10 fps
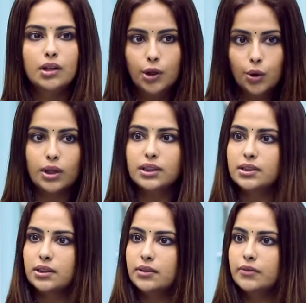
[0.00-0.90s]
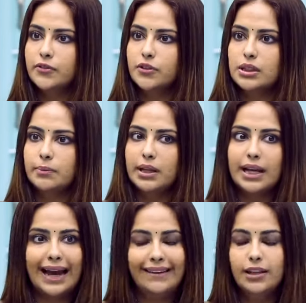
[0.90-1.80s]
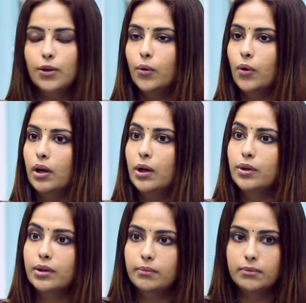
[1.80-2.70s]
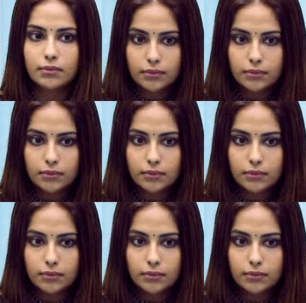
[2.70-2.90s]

look a certain way for something, I will go all out and